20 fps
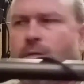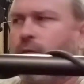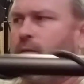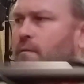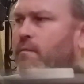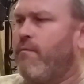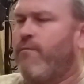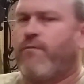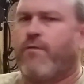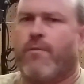
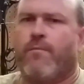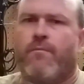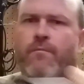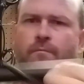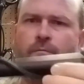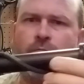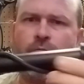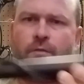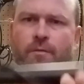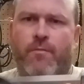
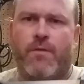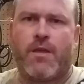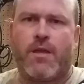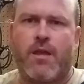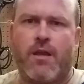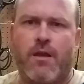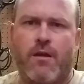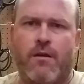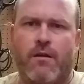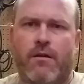from
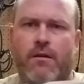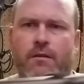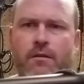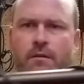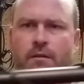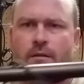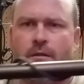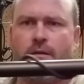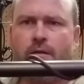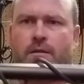here
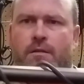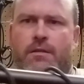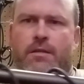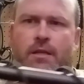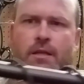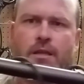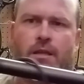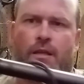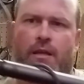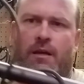to
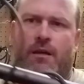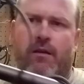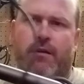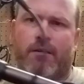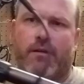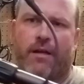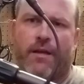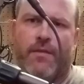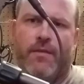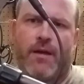
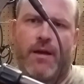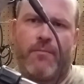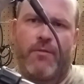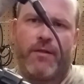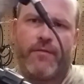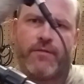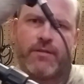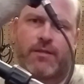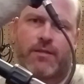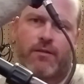here I
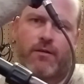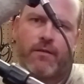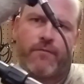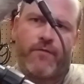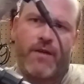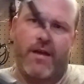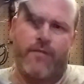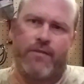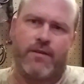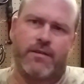believe is
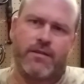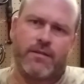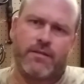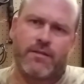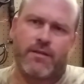35 inches.